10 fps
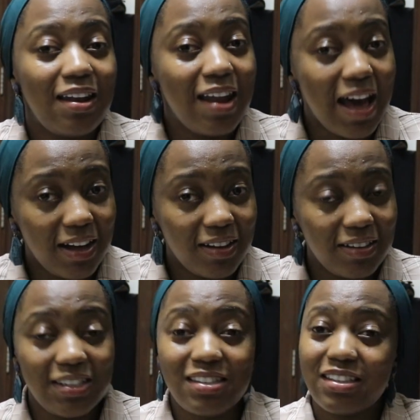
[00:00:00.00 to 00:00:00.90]

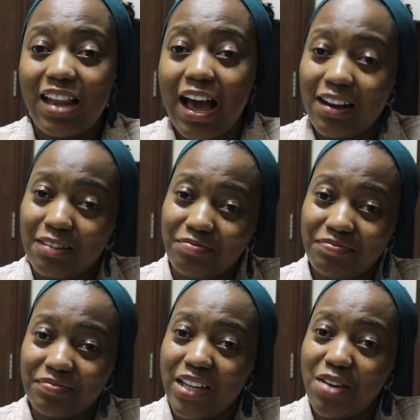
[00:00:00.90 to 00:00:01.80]
Luck is luck.
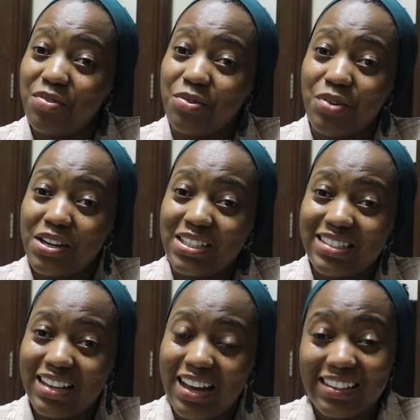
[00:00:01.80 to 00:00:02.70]

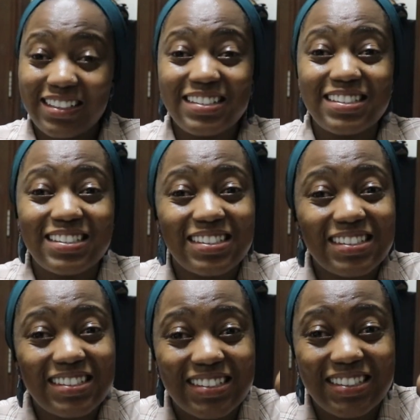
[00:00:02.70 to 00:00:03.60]
Everyone's luck
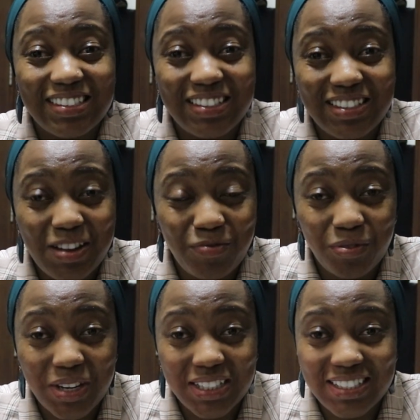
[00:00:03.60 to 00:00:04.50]
is
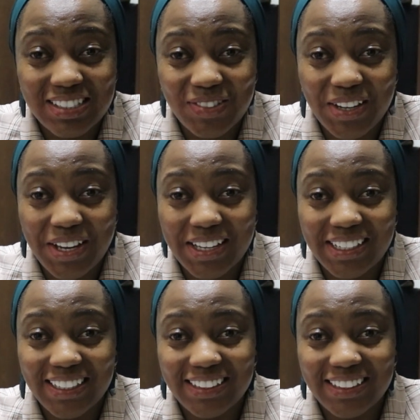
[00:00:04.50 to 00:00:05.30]
different, okay?